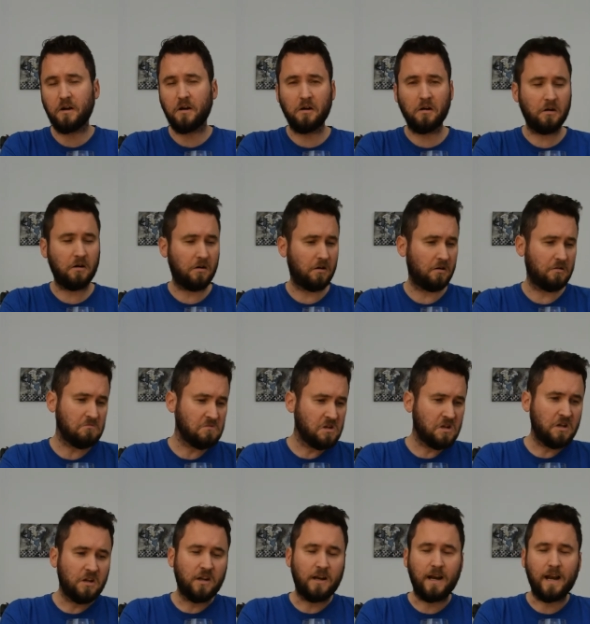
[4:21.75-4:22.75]
or
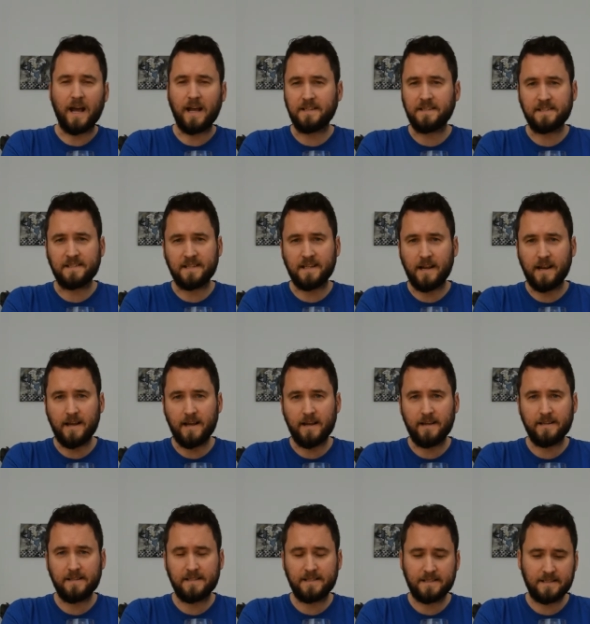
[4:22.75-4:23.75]
light
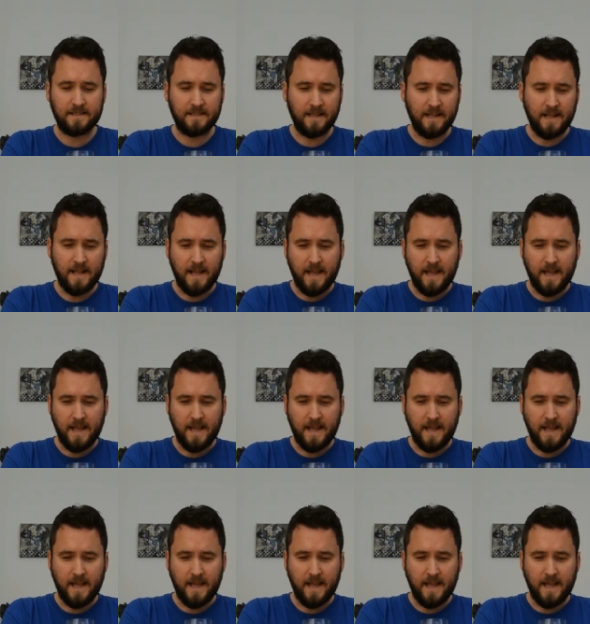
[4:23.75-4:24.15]
salads,